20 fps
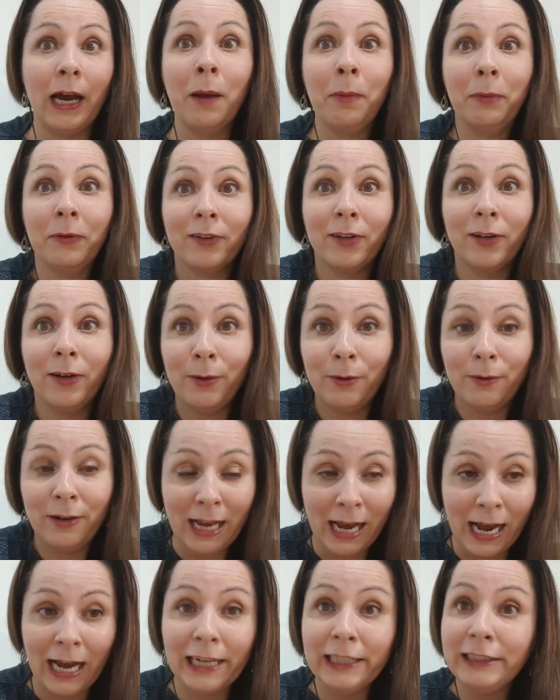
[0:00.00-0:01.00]

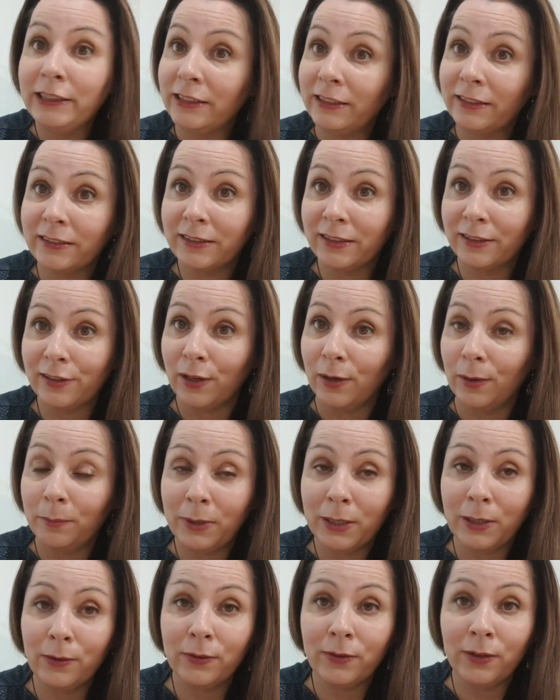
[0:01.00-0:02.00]
absolutely ages to do,
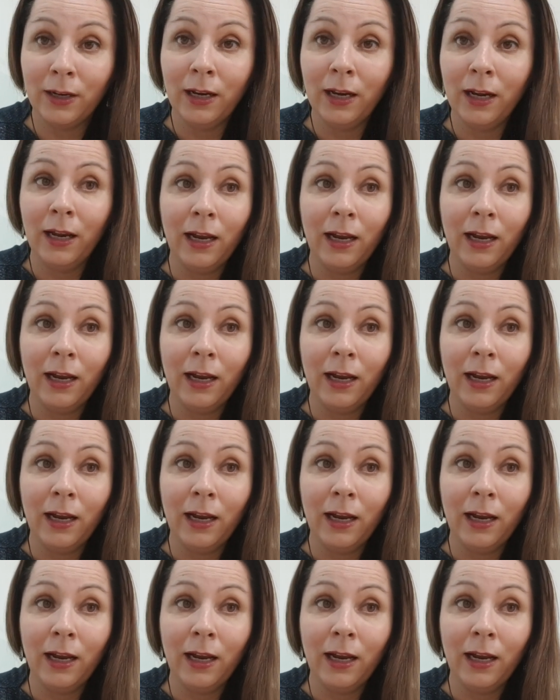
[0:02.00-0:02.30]
because